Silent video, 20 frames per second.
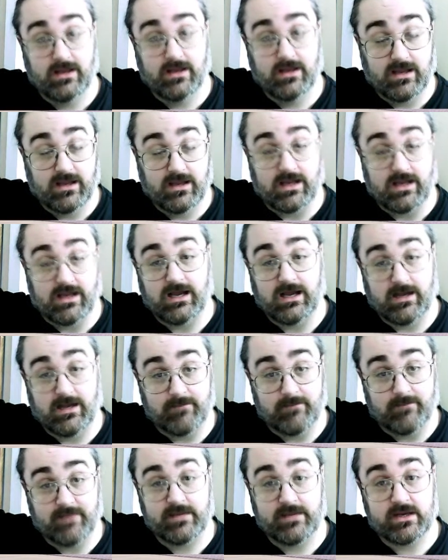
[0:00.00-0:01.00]

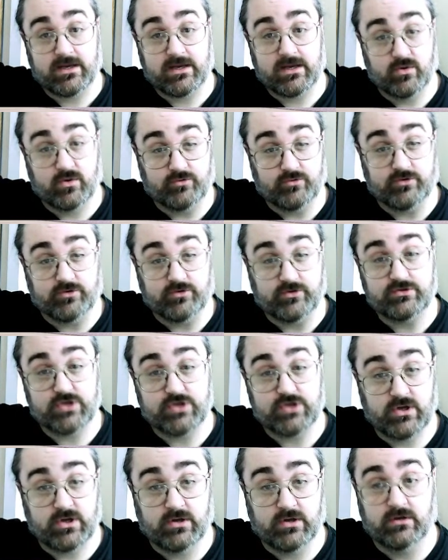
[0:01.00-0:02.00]
and they can also
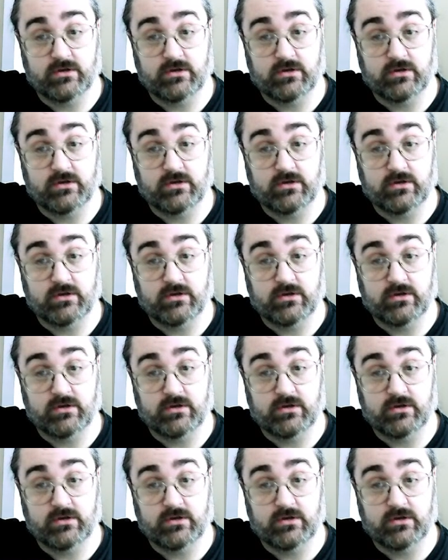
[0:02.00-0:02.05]
turn